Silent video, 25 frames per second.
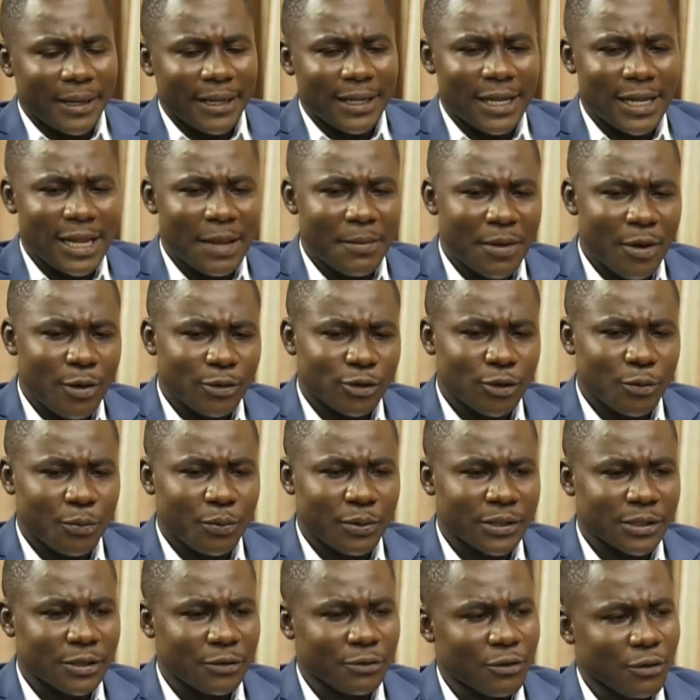let me also
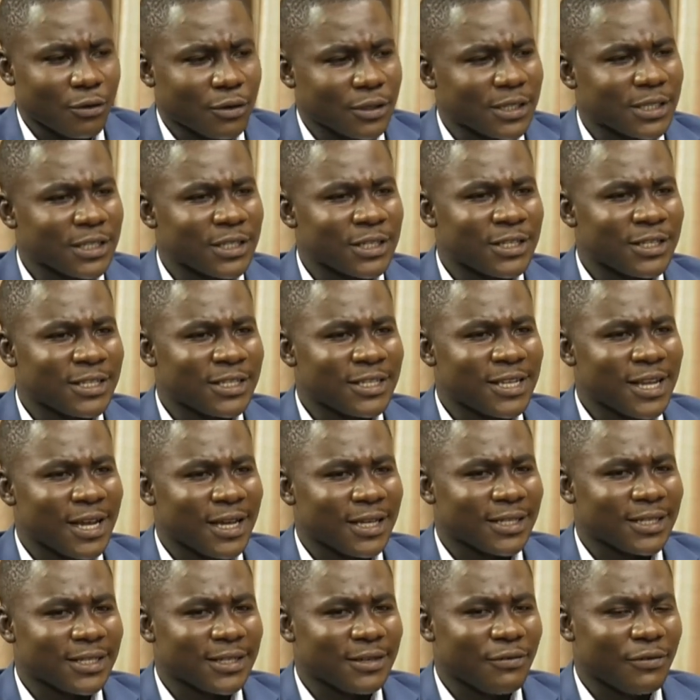put this across.
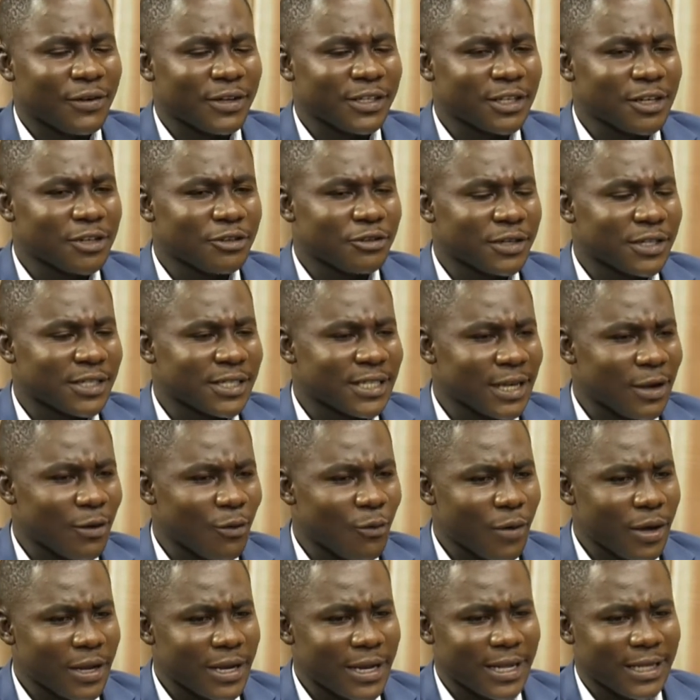Does financial literacy and
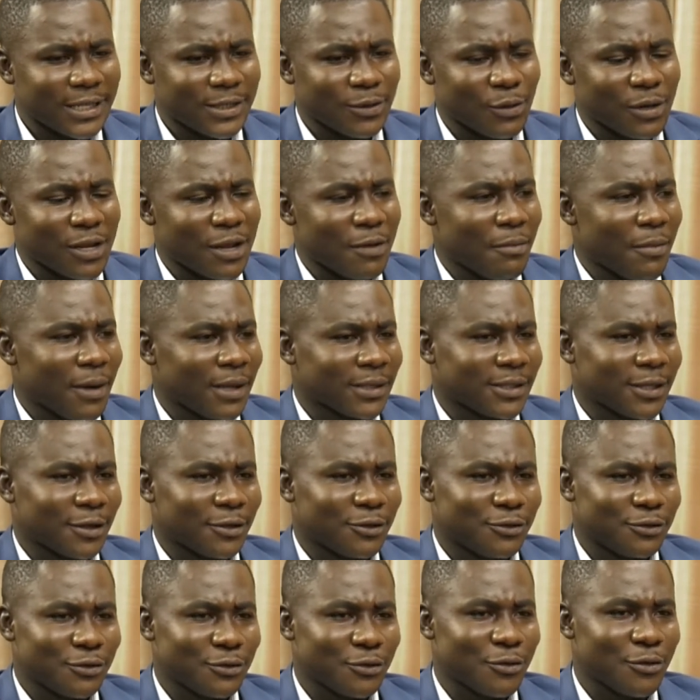awareness only matter
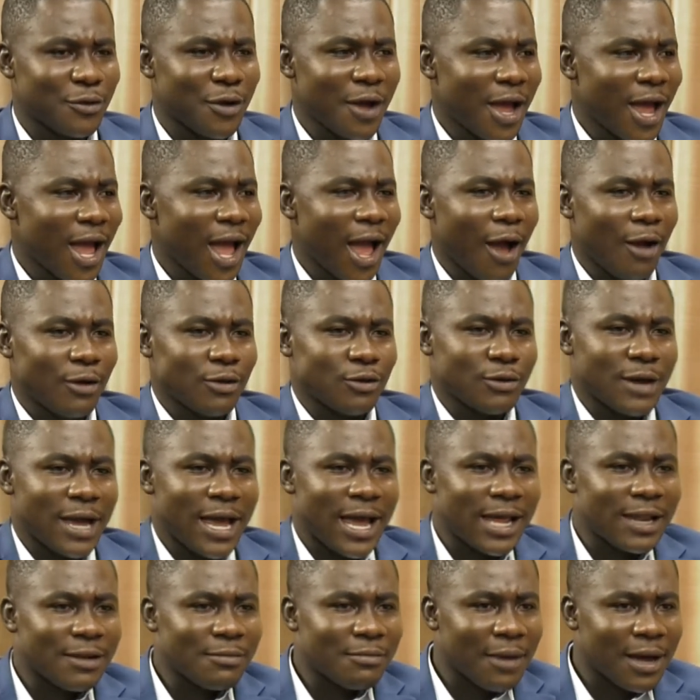to how you
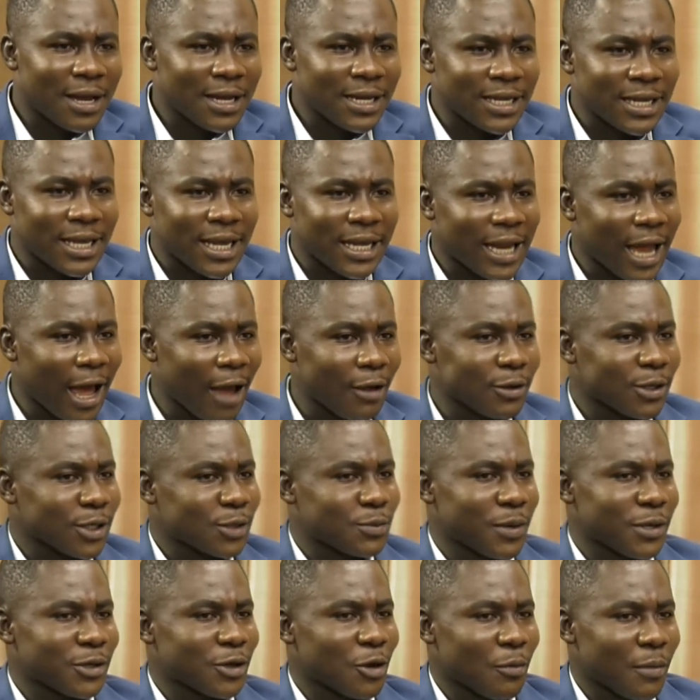earn money and how you
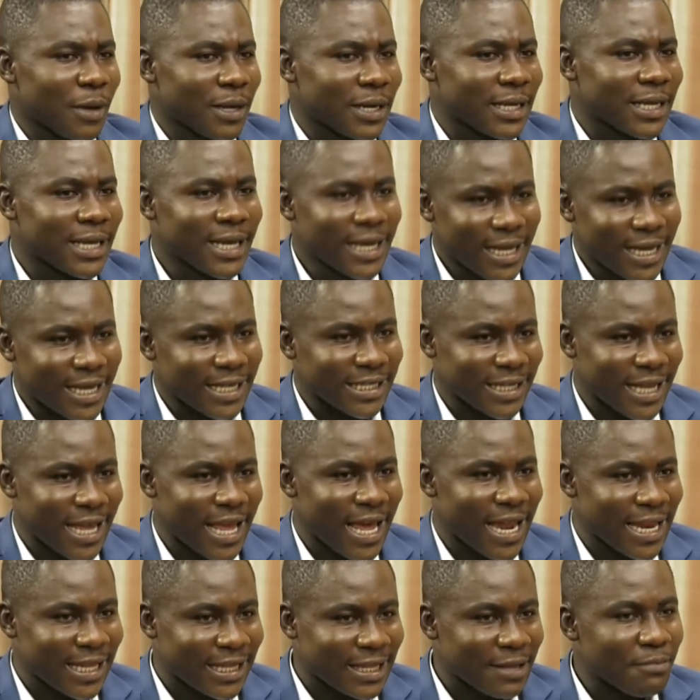spend your money? Is there
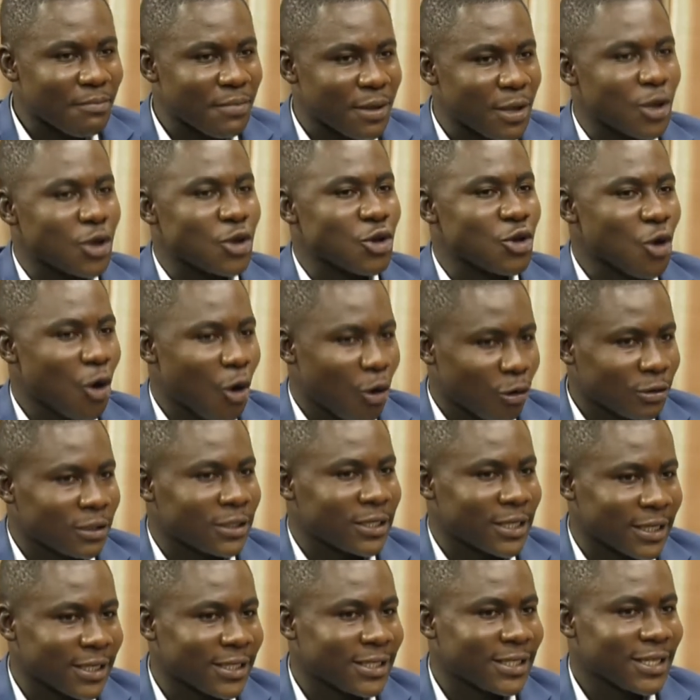anything
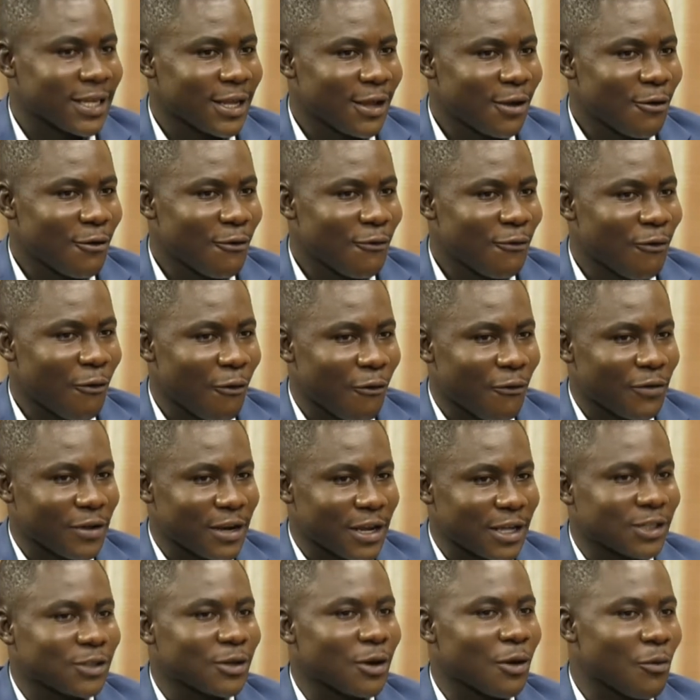beyond this for
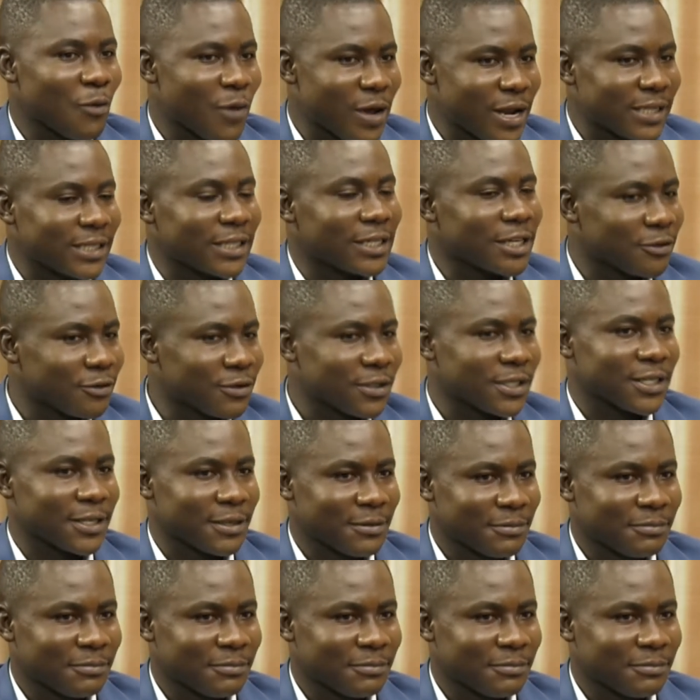financial awareness and literacy?